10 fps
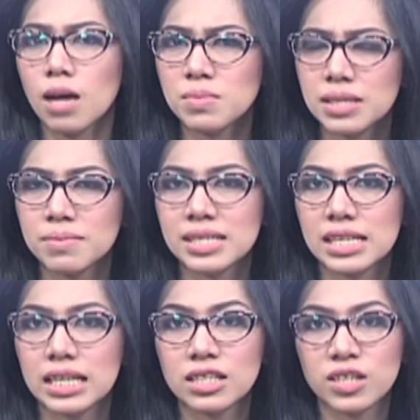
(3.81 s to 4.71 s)

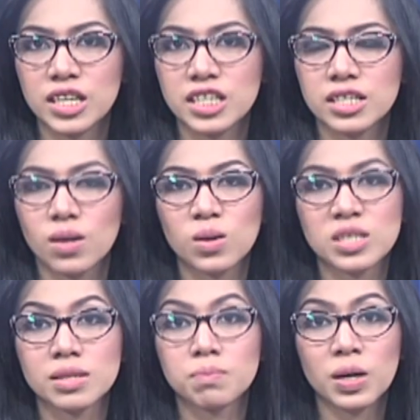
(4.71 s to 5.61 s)
optimized Indonesia
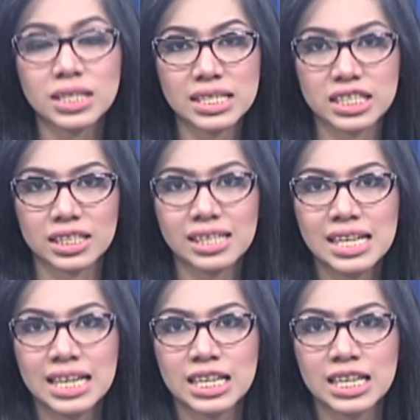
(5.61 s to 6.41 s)
ocean potential,